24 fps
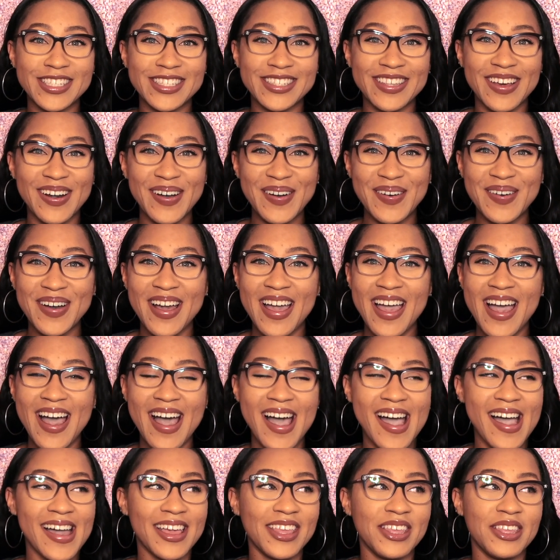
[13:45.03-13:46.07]
So
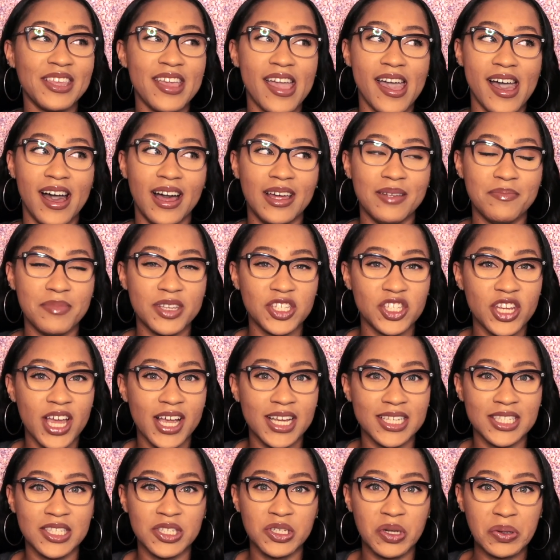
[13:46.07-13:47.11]
yeah, Miss
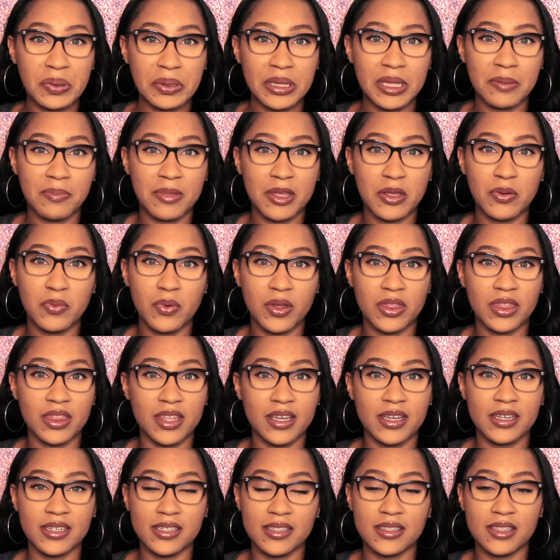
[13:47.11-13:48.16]
Jackson don't really be with
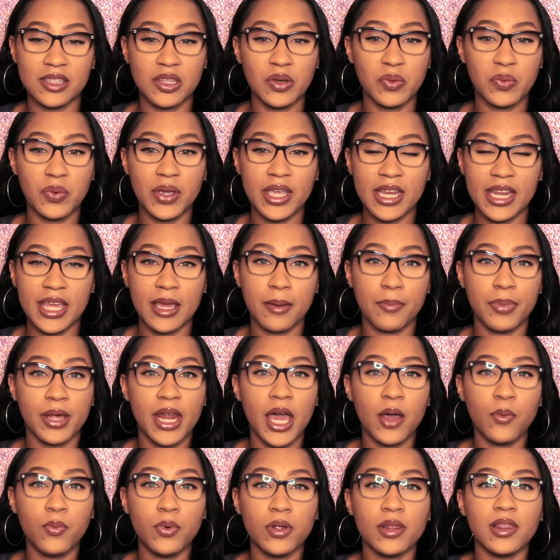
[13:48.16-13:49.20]
the, the reading, but
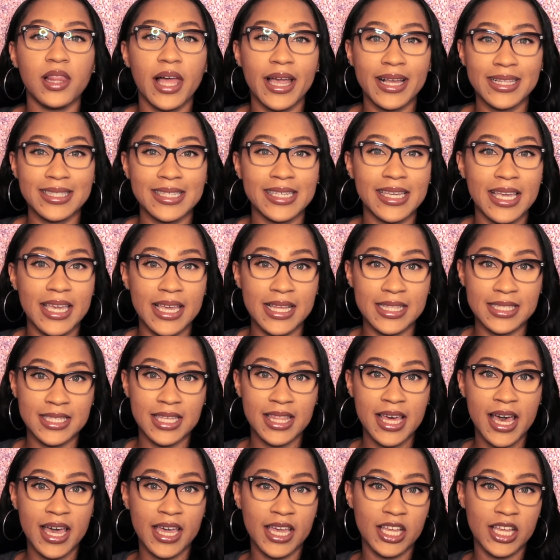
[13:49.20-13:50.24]
I would like to get
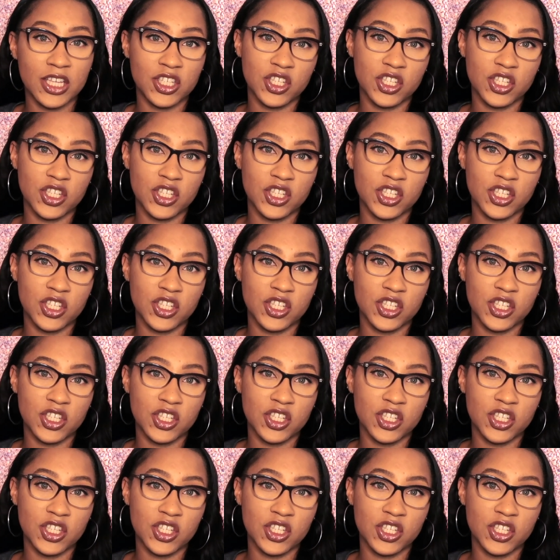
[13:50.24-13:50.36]
into that.